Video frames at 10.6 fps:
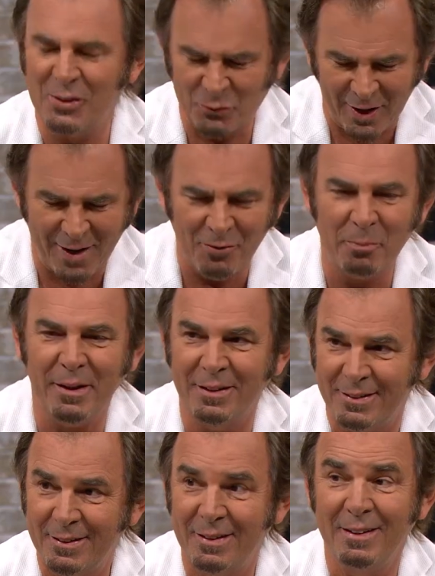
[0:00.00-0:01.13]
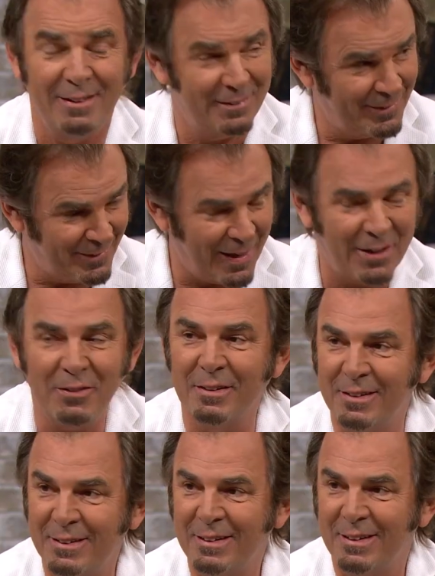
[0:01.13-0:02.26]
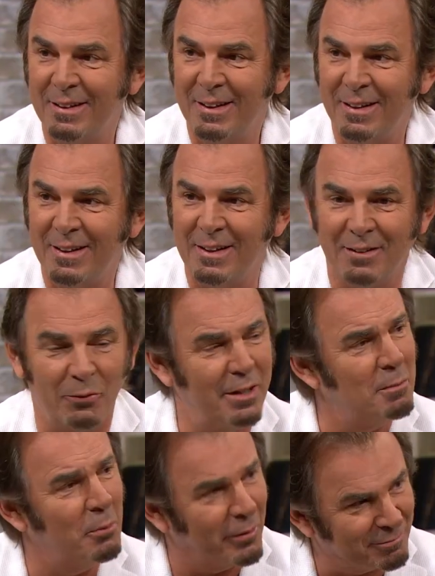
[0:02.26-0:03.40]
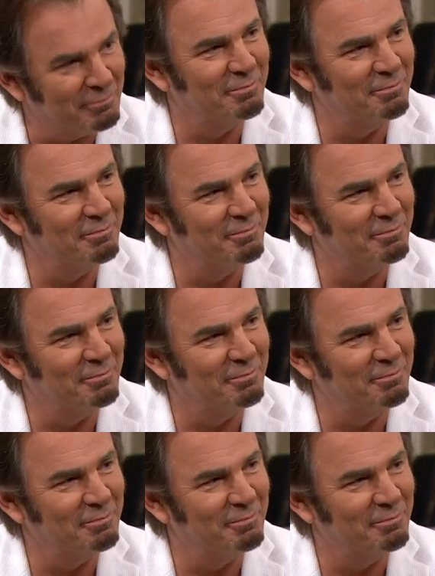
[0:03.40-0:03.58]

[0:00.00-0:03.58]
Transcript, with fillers: and sharing a little bit of your story. People are going to have to read the book to get the rest. Read the book.